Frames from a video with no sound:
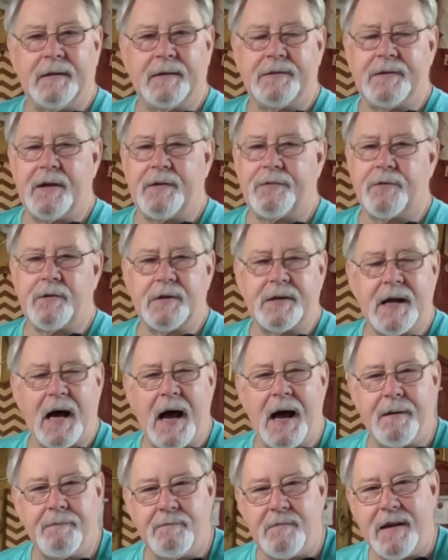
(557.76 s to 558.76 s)
different
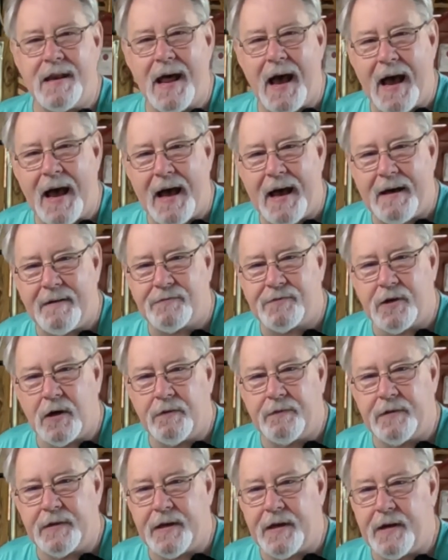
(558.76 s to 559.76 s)
type knives
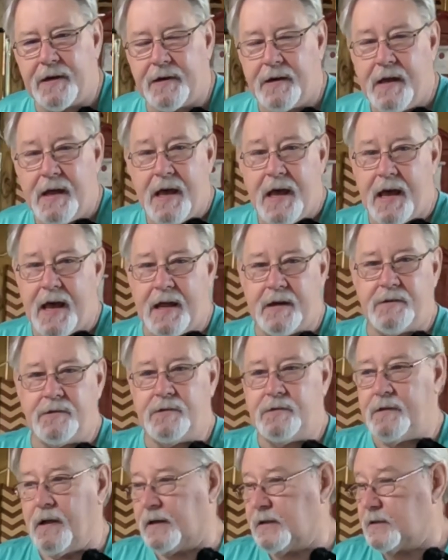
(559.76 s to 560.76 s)
over there,
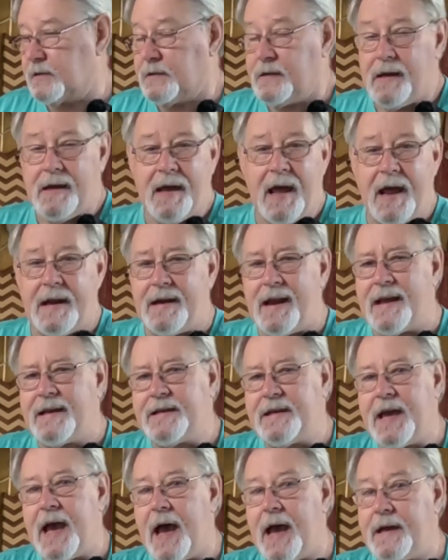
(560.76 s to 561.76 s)
and they
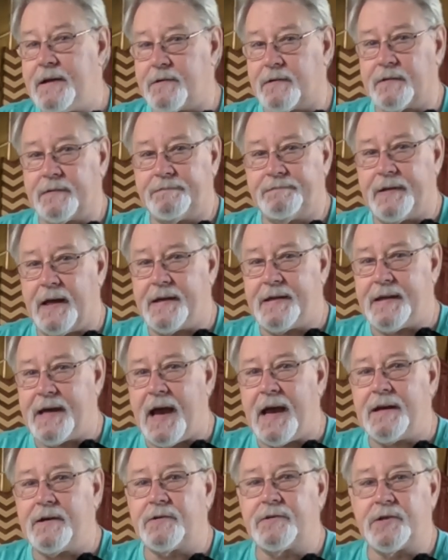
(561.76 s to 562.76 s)
cater
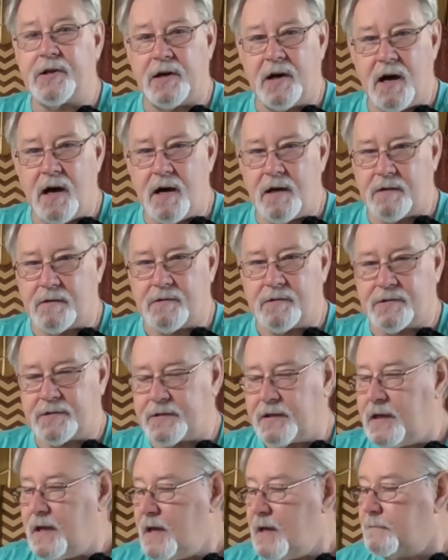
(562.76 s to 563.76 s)
to
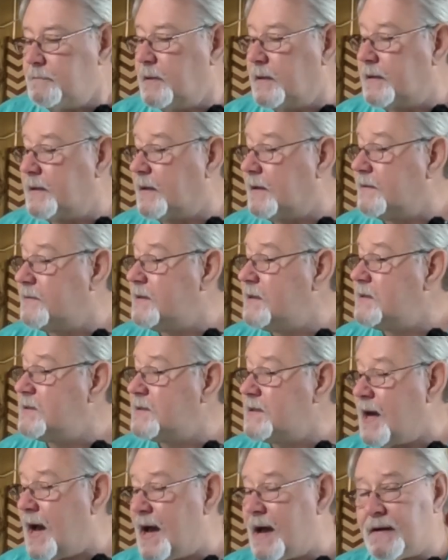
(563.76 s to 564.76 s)
hunters. But these
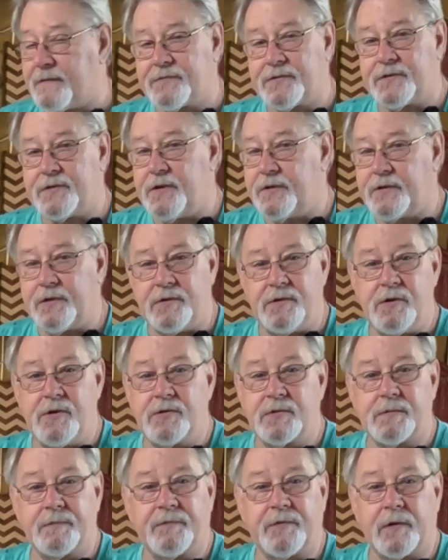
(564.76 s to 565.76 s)
knives, you can
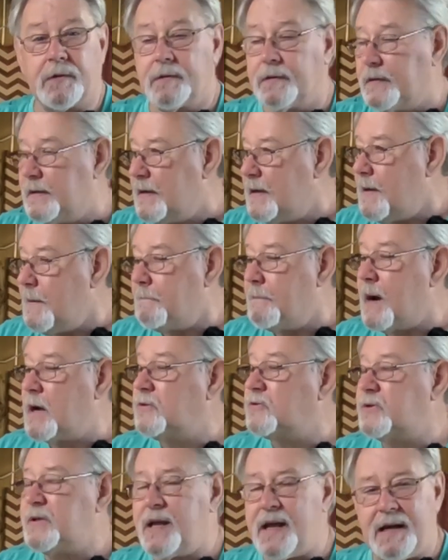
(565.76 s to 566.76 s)
use them for
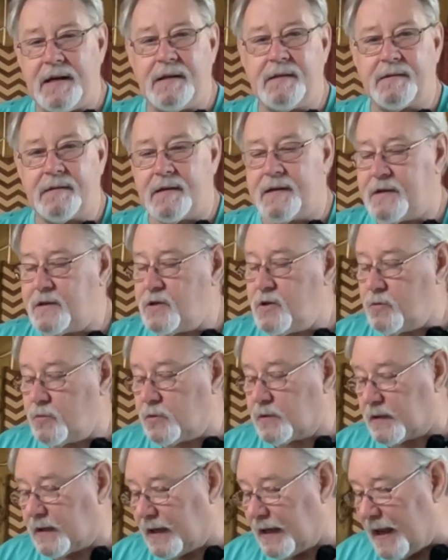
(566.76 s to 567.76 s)
most anything you
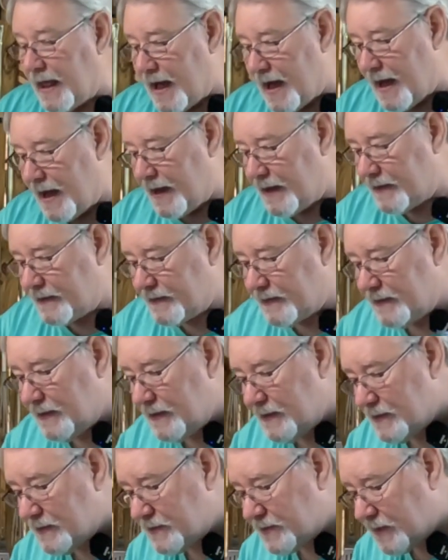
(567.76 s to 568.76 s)
would like.
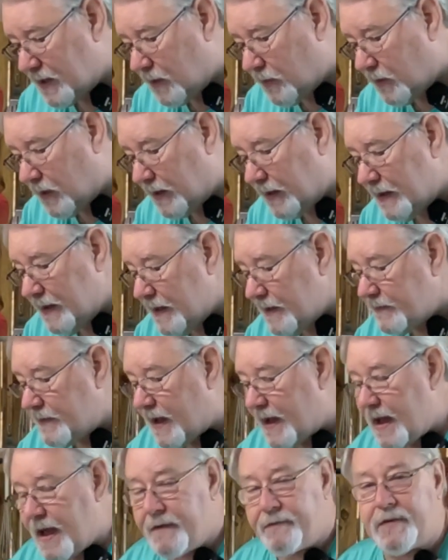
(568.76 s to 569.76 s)
So
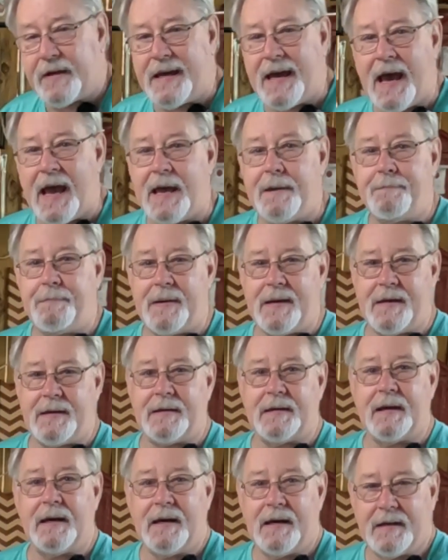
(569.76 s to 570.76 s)
they have
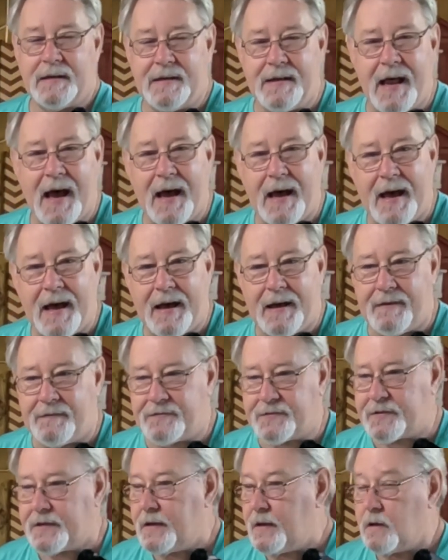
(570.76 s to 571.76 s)
caping
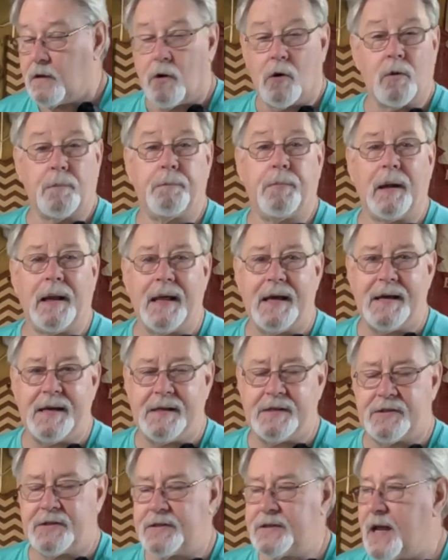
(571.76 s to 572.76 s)
knives or
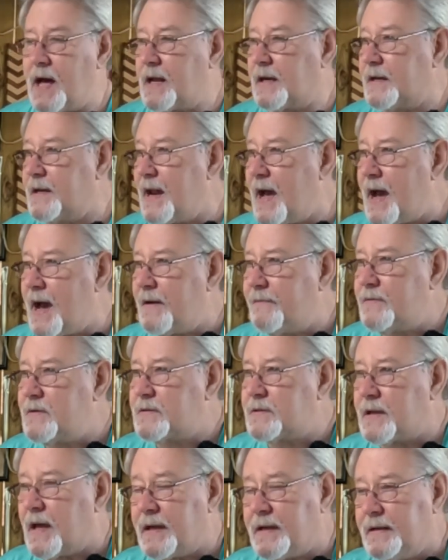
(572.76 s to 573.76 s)
blades. It's not a knife,
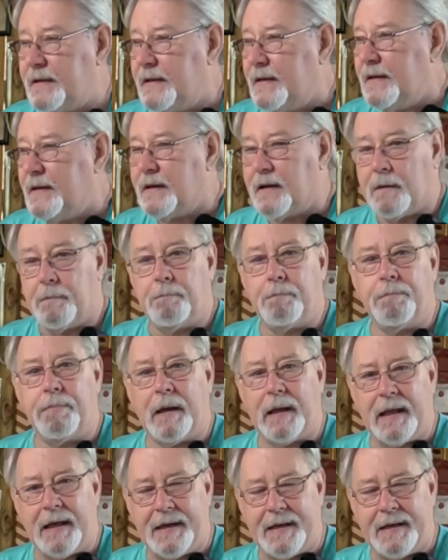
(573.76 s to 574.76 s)
it's a
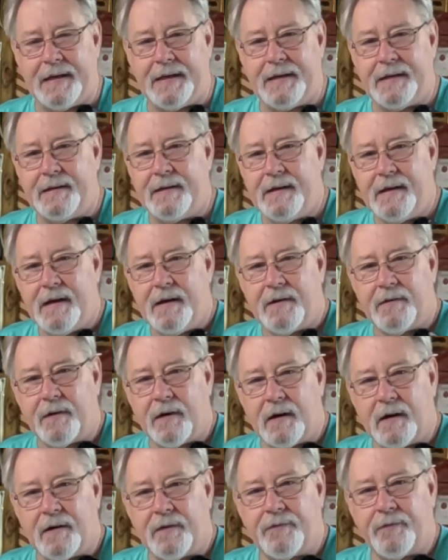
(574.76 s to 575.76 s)
blade
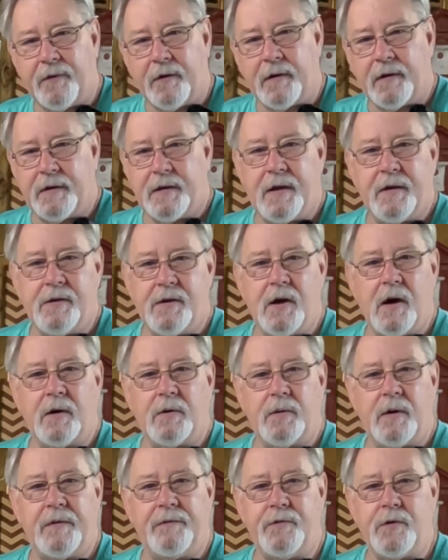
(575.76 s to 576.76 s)
for, you
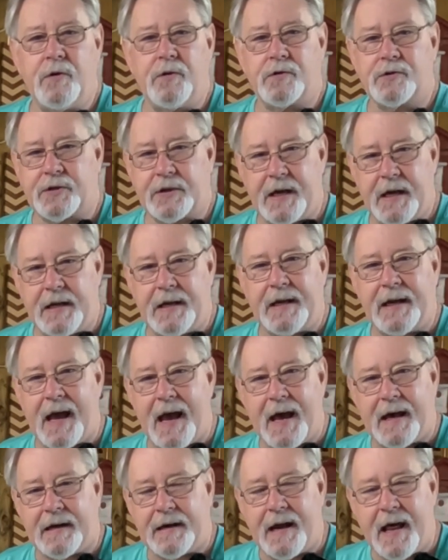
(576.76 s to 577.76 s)
know, if you're skinning
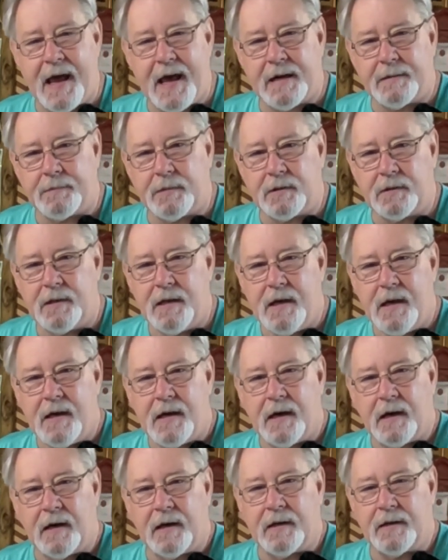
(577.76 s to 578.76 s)
out an animal
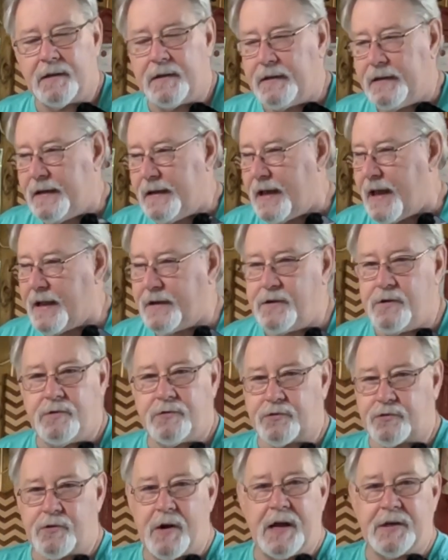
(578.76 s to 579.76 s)
and you
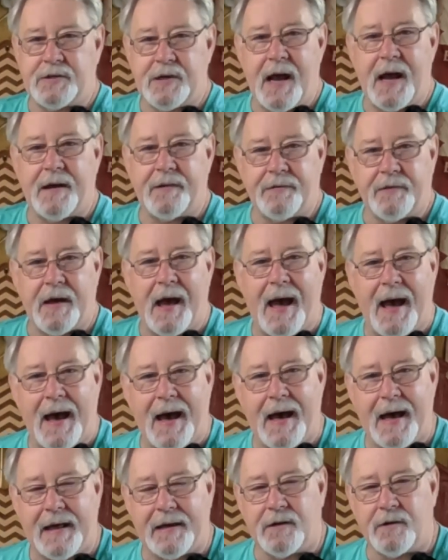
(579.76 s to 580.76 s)
stretch out the
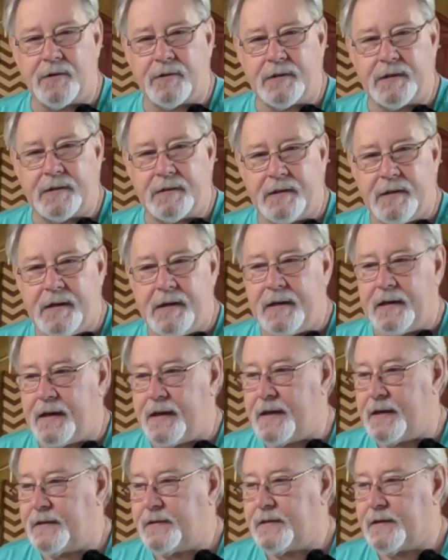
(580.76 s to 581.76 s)
hide on it
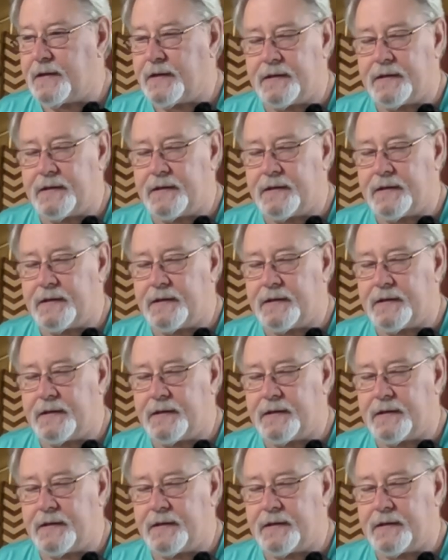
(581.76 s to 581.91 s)
and